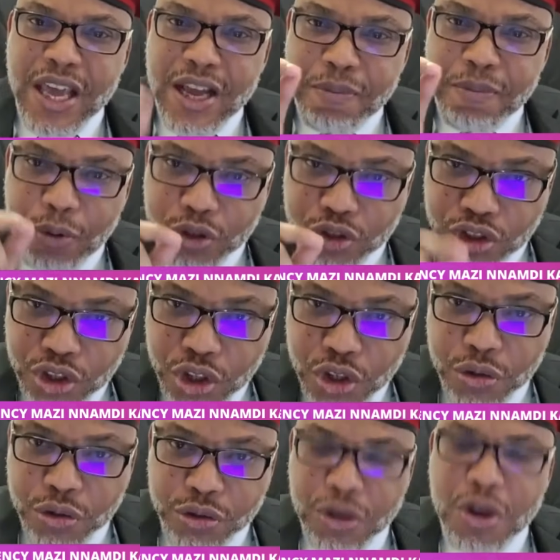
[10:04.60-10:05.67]
being
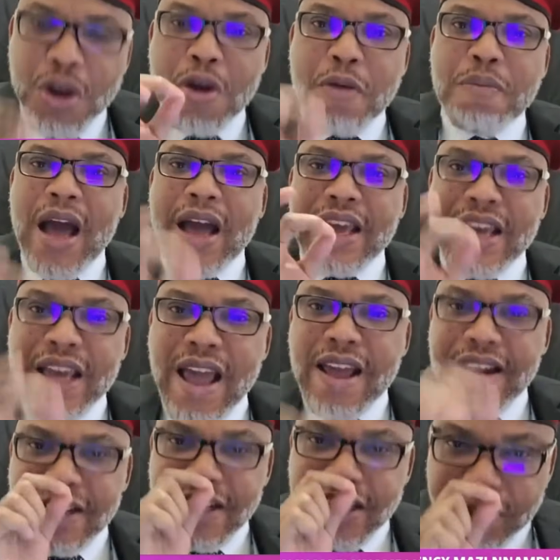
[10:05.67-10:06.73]
pursued by
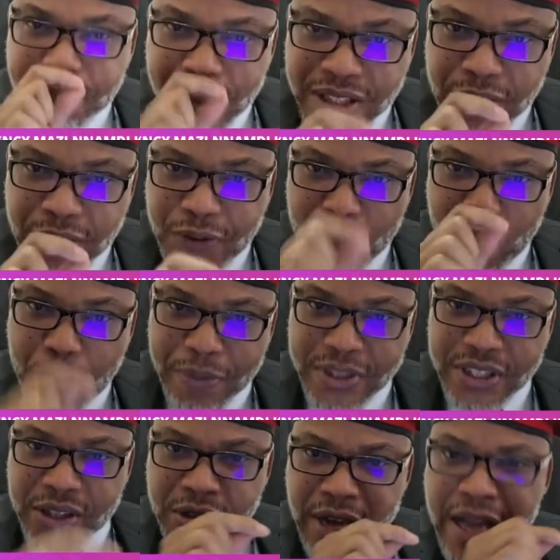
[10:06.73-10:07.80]
any specific or
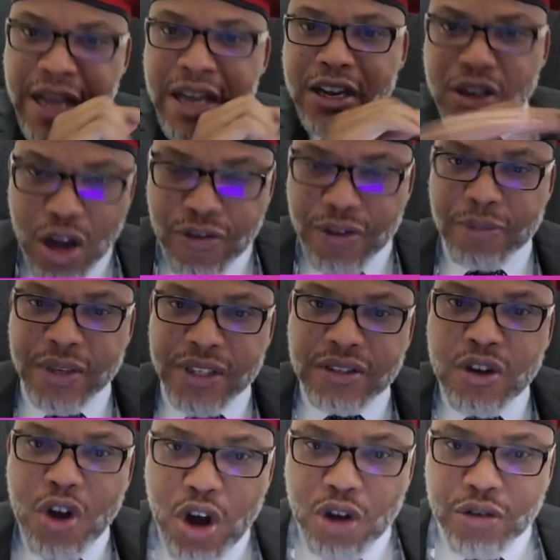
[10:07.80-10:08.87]
particular
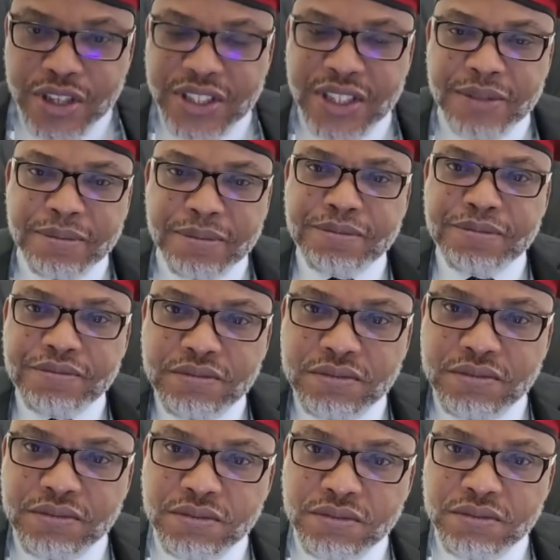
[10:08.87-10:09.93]
government or regime,
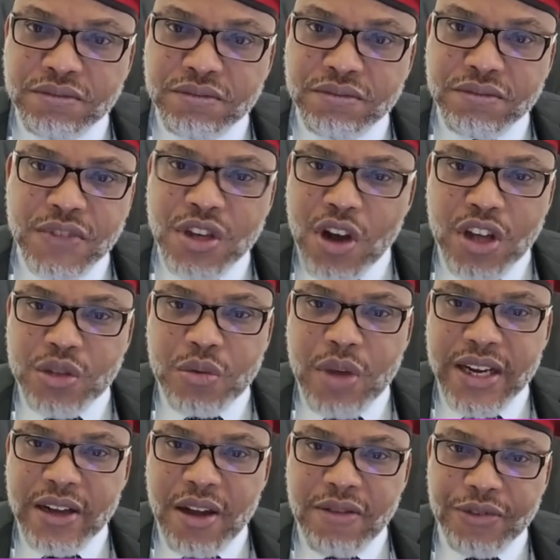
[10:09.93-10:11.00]
not
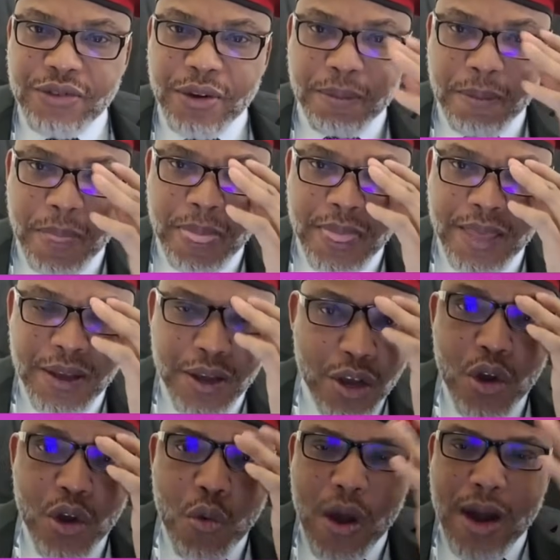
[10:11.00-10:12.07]
where they come from.
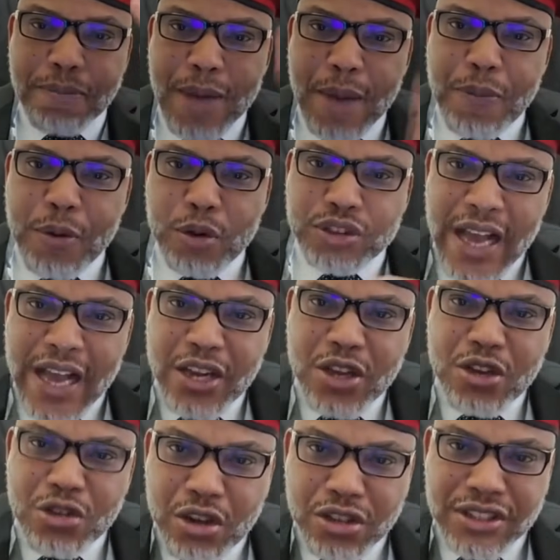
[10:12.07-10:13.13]
When people tell
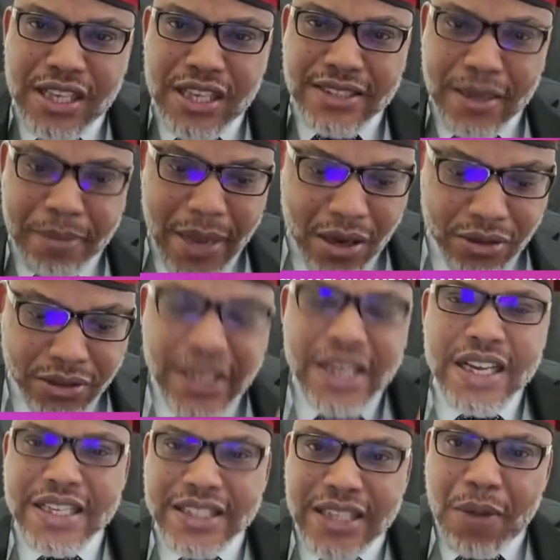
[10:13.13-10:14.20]
you nonsense about
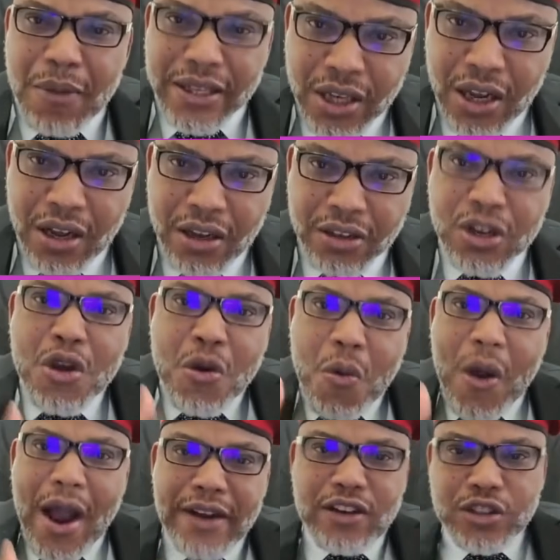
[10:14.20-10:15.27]
it is our turn,
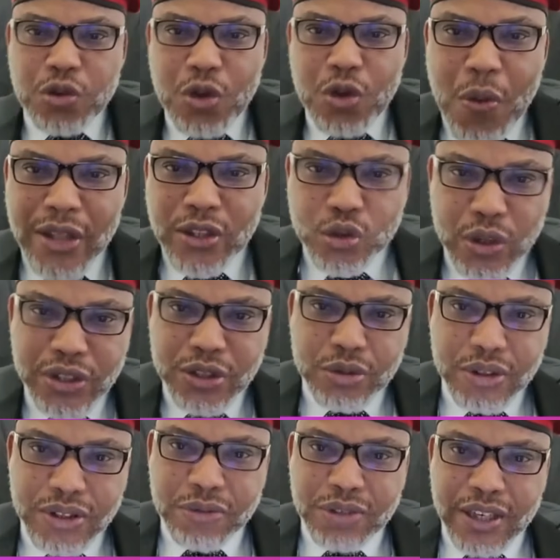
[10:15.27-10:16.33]
why don't we wait till
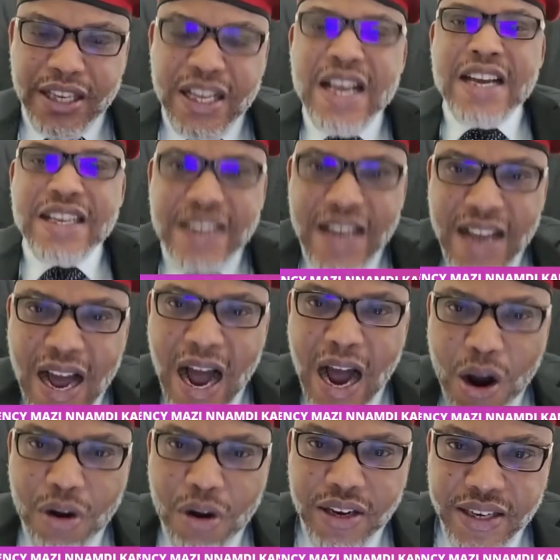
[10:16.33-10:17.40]
2023, they
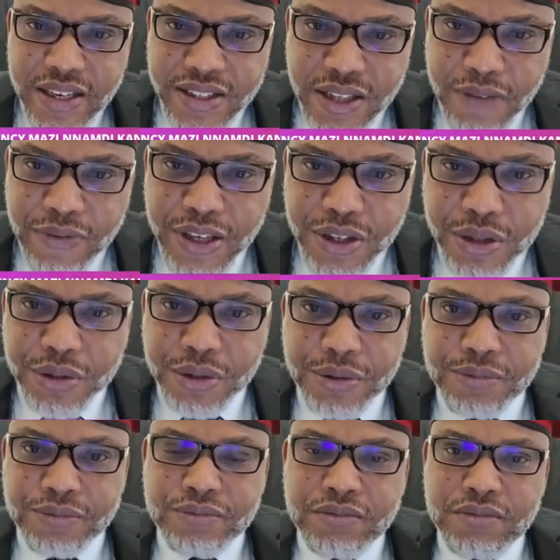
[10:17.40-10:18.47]
are only deceiving
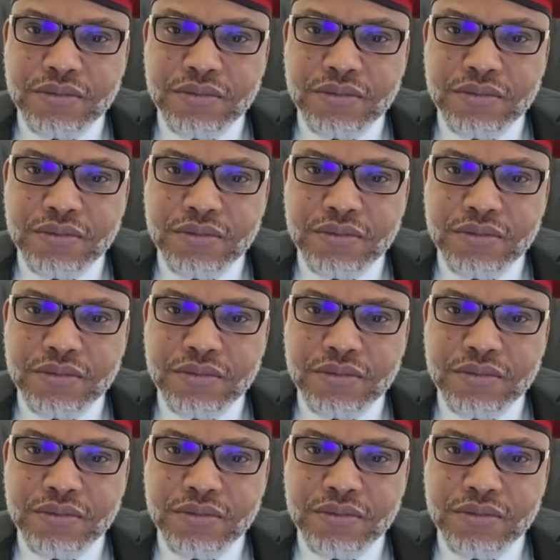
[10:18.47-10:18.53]
you.